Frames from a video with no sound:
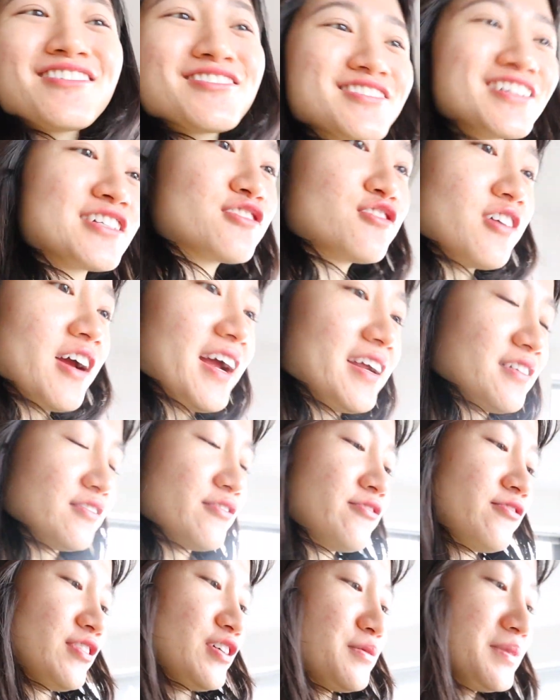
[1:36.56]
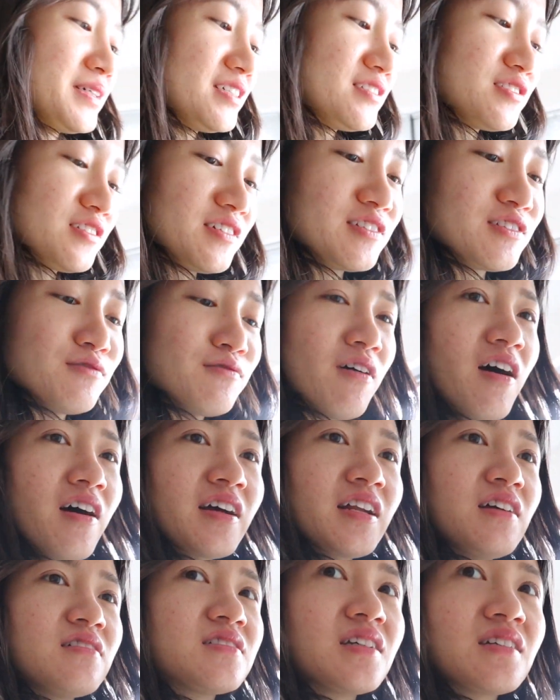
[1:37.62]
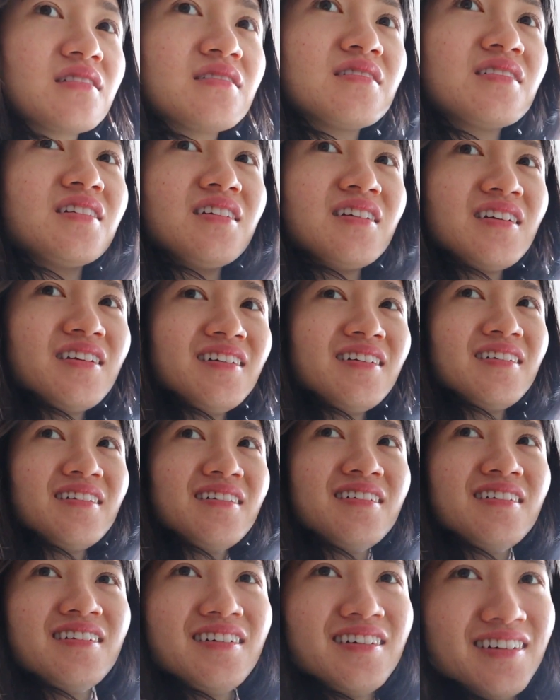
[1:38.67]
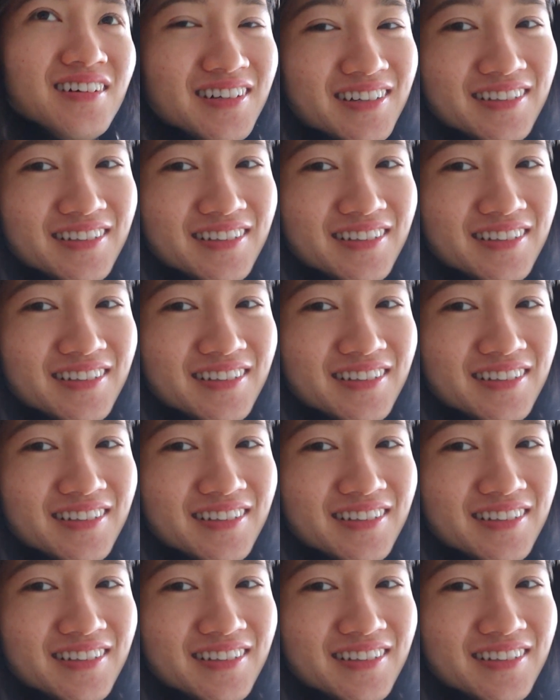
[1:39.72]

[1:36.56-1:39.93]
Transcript: I was like trying to film it during the walk and I was like, uh,